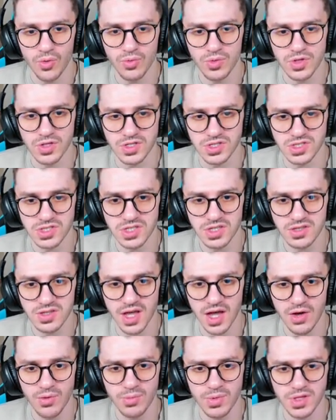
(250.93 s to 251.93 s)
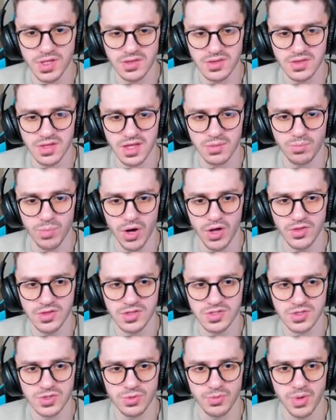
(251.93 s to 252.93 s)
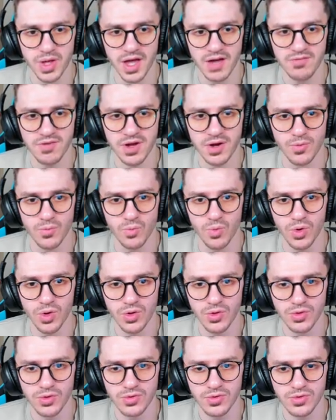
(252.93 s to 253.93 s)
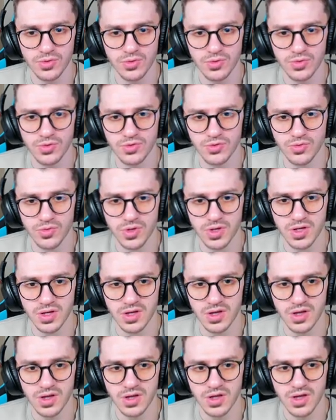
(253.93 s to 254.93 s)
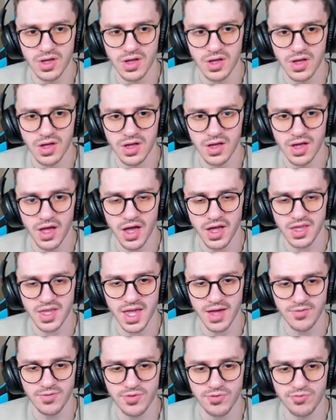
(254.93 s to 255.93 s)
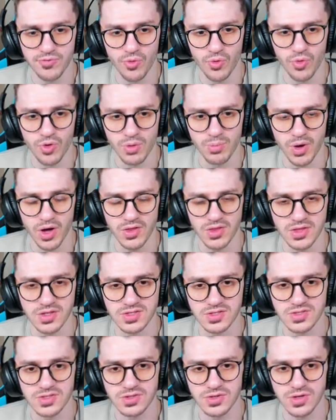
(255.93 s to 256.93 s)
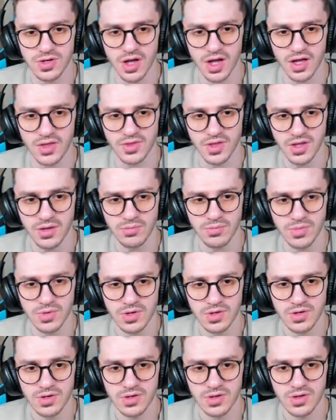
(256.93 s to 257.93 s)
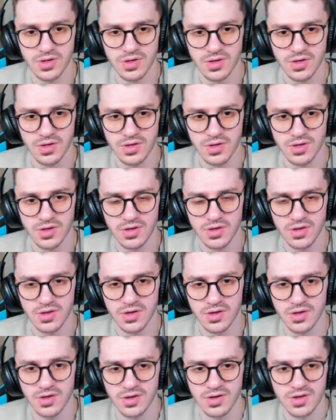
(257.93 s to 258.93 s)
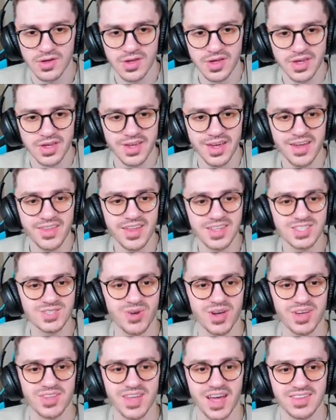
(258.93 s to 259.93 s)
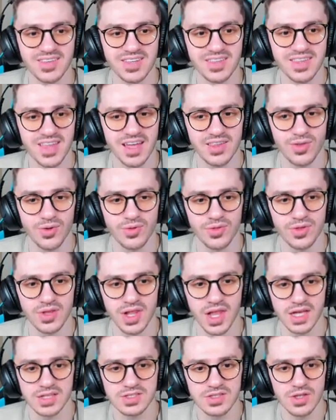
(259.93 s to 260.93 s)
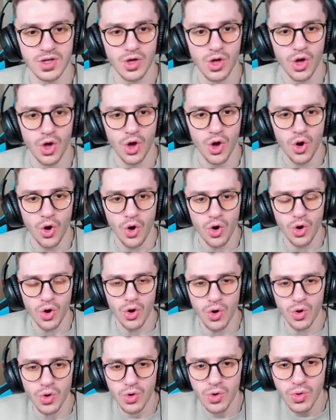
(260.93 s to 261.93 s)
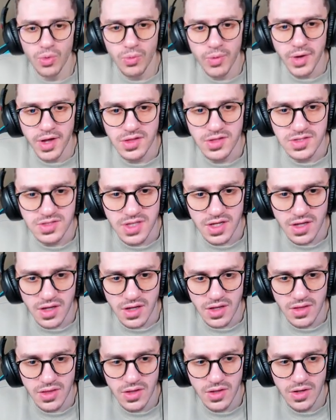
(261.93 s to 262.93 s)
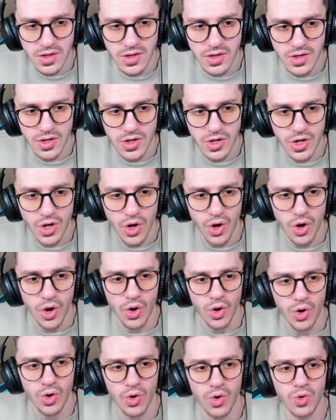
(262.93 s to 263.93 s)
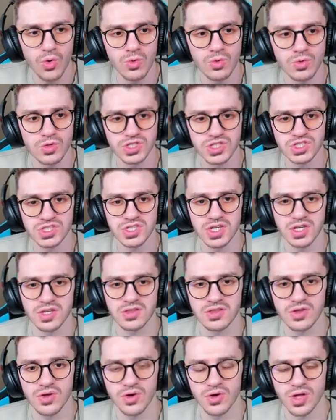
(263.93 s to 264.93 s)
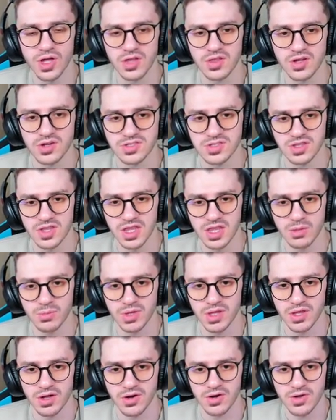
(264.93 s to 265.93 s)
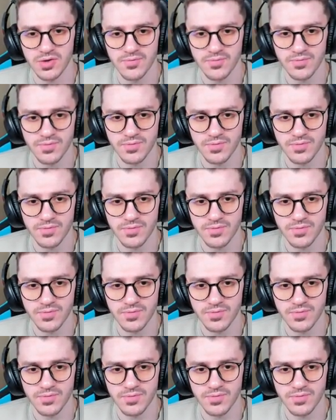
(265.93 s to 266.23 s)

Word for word: Holy shit, how many dead bodies do we have here? One, two, three... I count four bodies, god eh? Huh, yeah, that's right, I did that on the last... Oh, oh wait a second. Oh shit, okay, there's an enemy there.